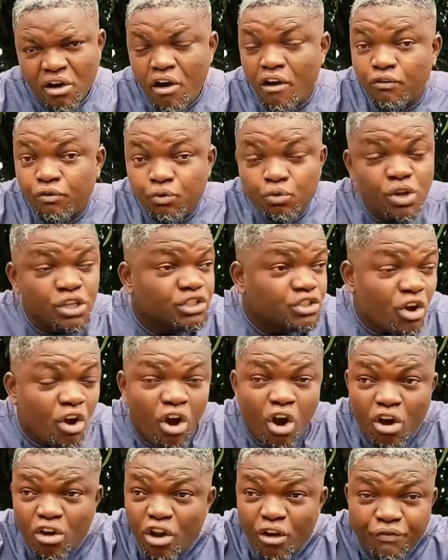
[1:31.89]
of which
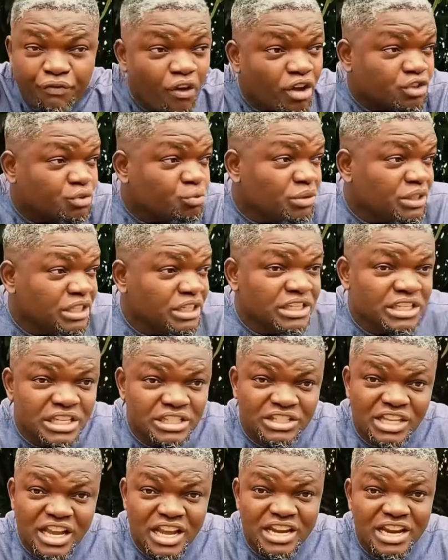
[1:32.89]
all of us within
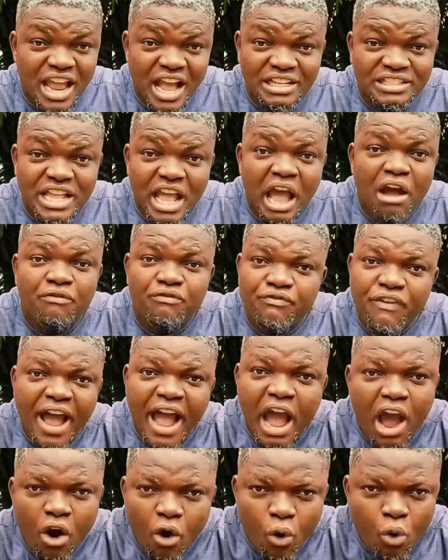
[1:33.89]
these areas are
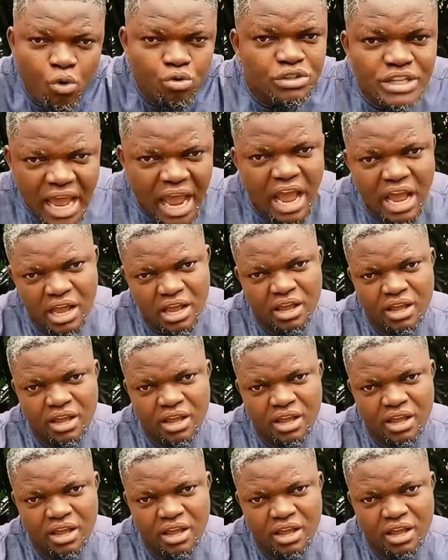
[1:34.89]
far older.